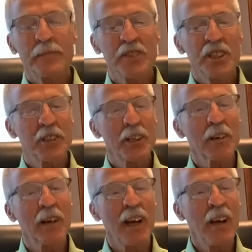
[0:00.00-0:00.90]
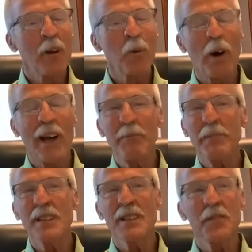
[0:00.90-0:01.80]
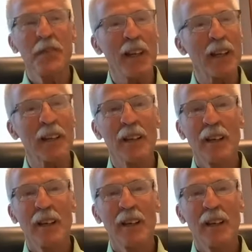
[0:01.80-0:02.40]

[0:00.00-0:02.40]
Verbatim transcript: She took her hair and wiped his feet.